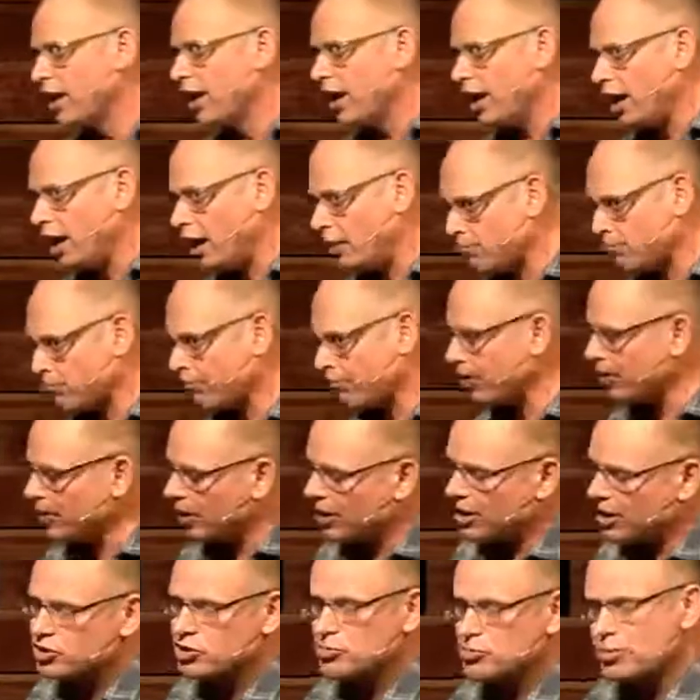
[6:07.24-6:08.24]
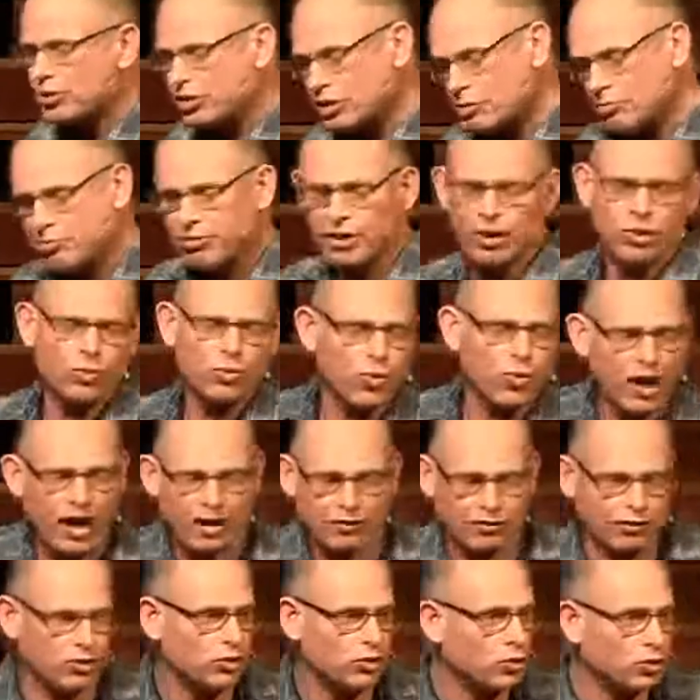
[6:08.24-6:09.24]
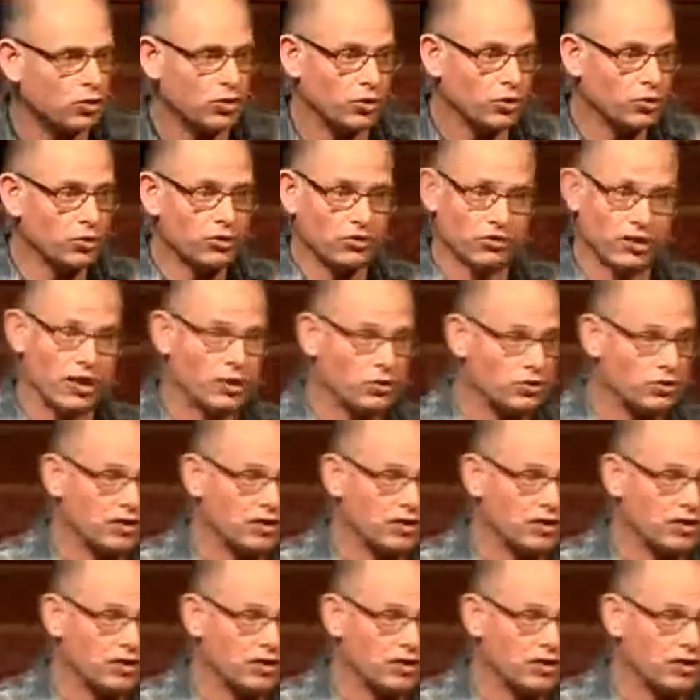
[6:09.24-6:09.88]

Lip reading: a pro-husband, a pro-wife, and all of those